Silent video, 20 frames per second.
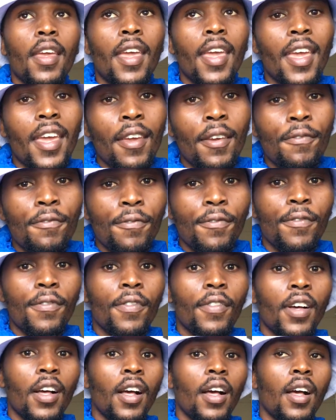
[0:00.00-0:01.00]
if
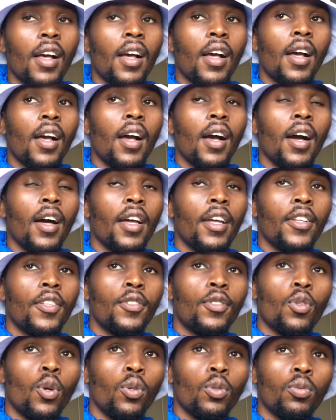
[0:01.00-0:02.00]
I
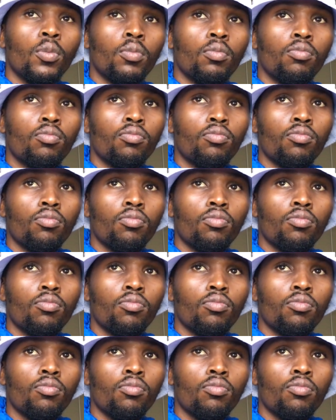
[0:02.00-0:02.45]
don't